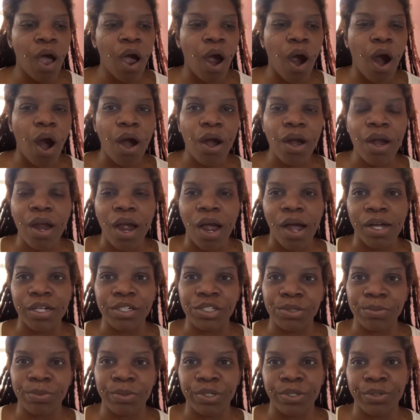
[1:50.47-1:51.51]
art
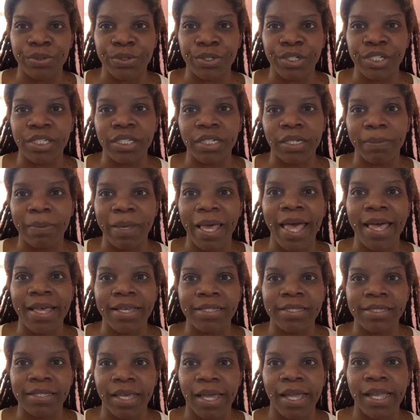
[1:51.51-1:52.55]
entrepreneurship
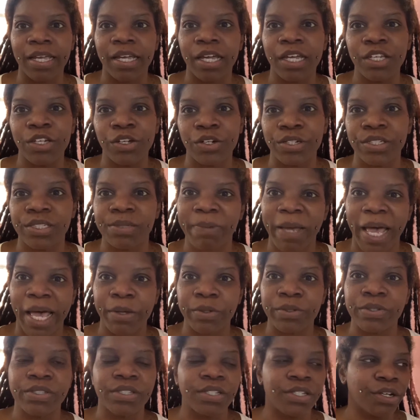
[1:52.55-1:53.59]
as like your
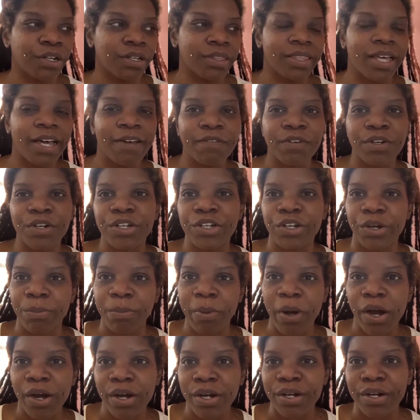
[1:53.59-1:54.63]
spouse, your lover, your
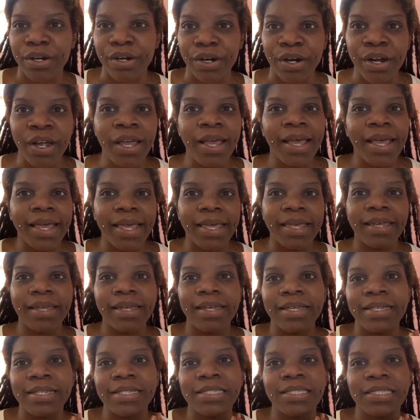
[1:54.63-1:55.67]
partner. It
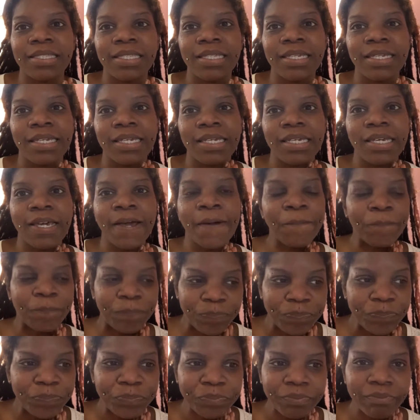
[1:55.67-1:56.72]
is the
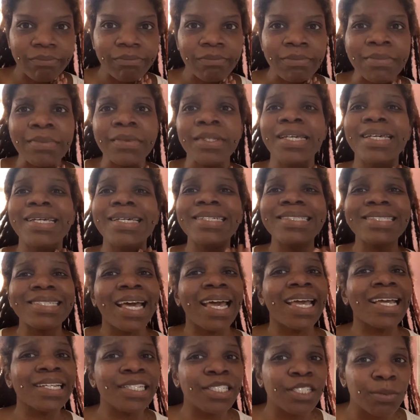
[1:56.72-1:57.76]

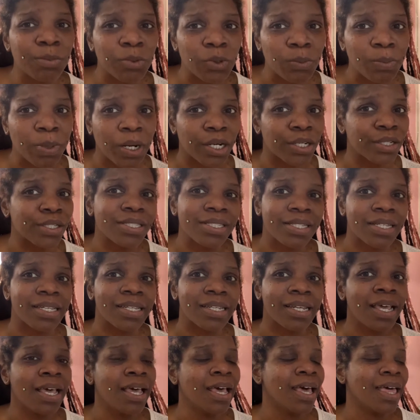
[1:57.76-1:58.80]
intangible
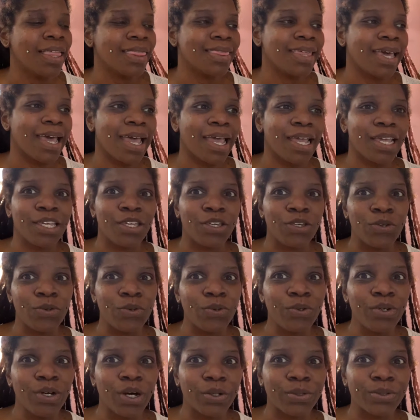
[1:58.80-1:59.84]
person that
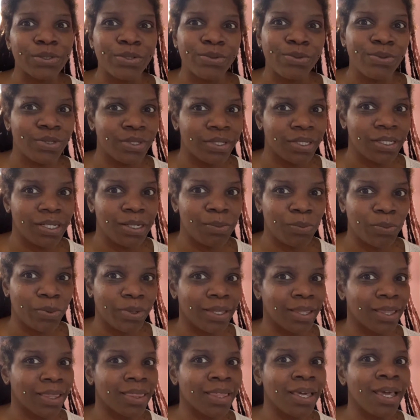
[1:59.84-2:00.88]
you go to sleep
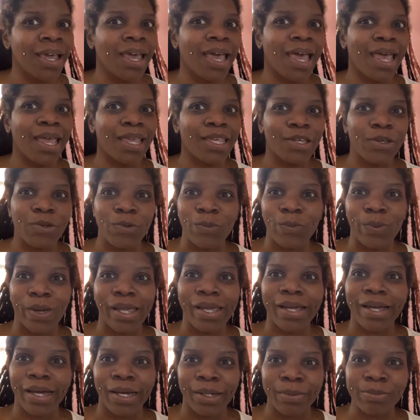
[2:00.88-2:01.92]
with and you
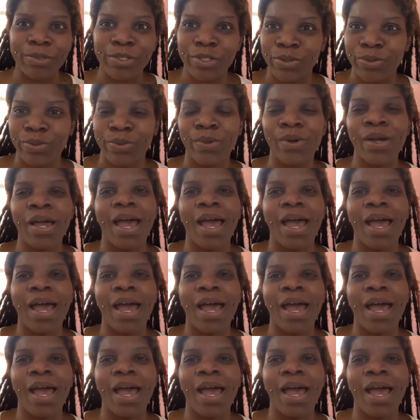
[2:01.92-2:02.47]
wake up to